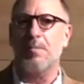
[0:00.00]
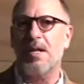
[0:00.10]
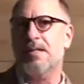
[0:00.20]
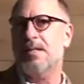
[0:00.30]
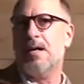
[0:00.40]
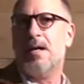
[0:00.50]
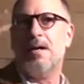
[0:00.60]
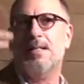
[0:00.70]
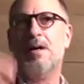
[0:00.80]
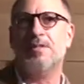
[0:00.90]
to meet
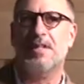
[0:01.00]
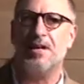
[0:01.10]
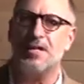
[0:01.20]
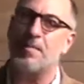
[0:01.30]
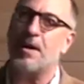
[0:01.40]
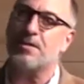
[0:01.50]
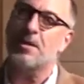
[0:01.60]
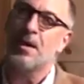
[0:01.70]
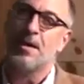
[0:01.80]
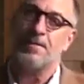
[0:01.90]
uh, downstairs in
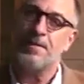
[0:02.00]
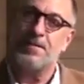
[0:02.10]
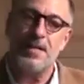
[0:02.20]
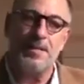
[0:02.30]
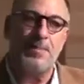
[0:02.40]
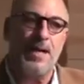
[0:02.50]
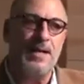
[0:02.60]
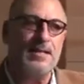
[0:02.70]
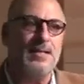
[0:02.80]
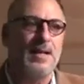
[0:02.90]
about 15
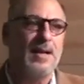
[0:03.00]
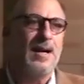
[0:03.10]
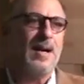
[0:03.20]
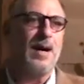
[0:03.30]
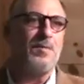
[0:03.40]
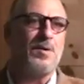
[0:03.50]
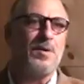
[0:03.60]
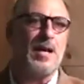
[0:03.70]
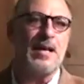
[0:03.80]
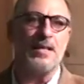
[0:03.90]
minutes. Uh,
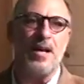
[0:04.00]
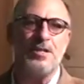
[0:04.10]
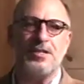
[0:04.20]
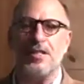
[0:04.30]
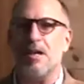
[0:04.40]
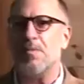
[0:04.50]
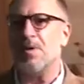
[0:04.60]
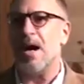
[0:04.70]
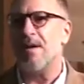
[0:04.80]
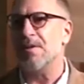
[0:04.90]
we'll get lunch and then
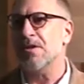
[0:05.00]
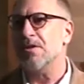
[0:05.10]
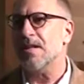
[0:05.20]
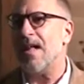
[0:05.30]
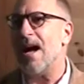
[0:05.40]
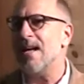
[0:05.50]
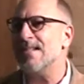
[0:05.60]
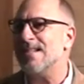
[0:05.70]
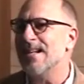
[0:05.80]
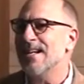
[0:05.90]
we'll have a little
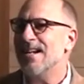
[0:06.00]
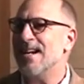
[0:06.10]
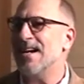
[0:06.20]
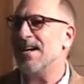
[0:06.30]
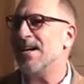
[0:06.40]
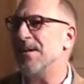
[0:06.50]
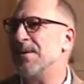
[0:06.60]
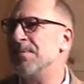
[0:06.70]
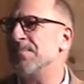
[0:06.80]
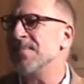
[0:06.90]
class.
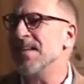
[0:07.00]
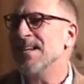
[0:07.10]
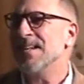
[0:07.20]
Um,